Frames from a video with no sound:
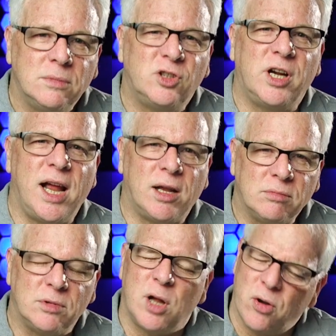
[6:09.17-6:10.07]
Sit down,
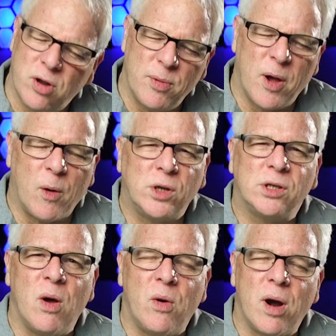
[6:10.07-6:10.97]
talk to him about
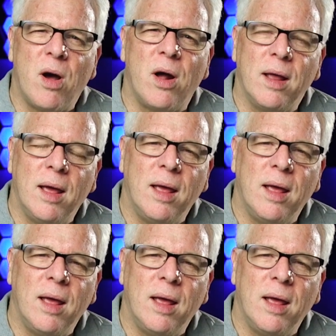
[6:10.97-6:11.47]
what's going on,